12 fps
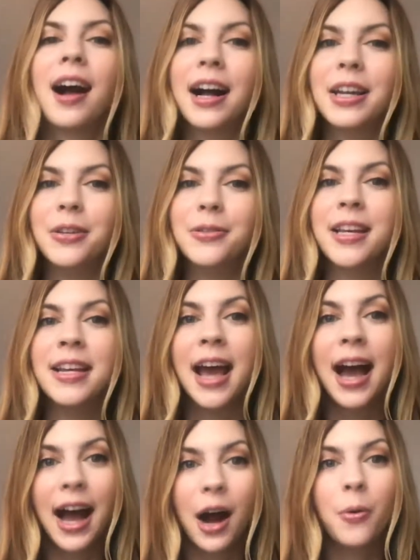I use an
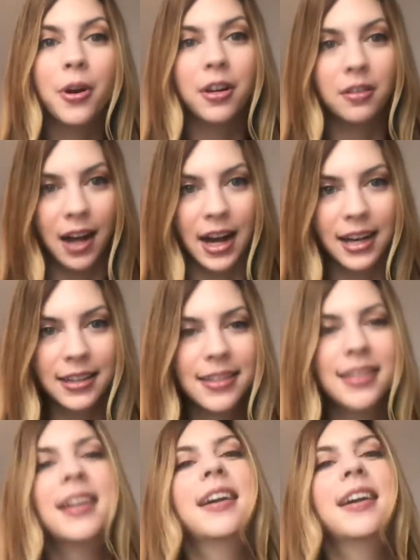Hourglass